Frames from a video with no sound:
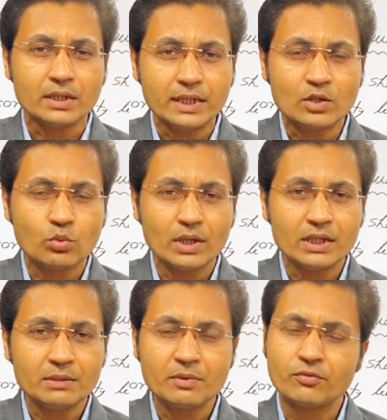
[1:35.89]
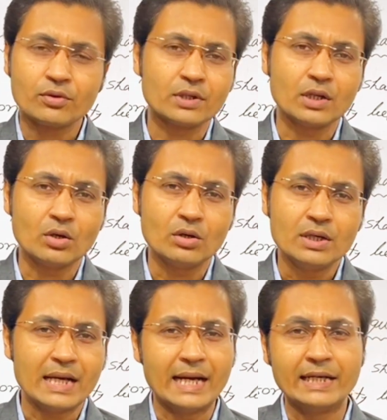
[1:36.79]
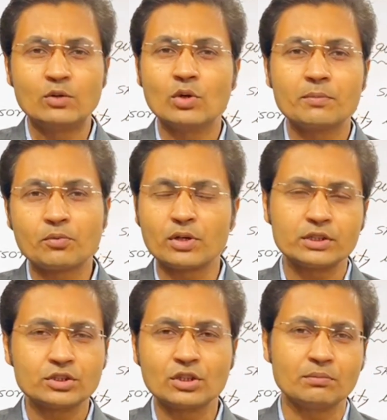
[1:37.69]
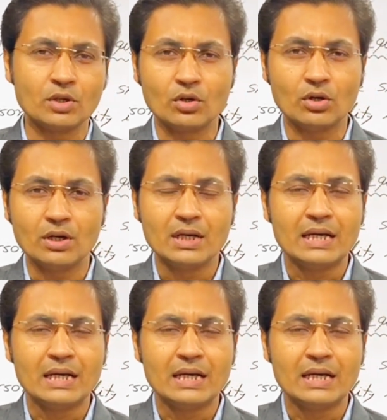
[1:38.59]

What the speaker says: equality before the law and equal protection of the law.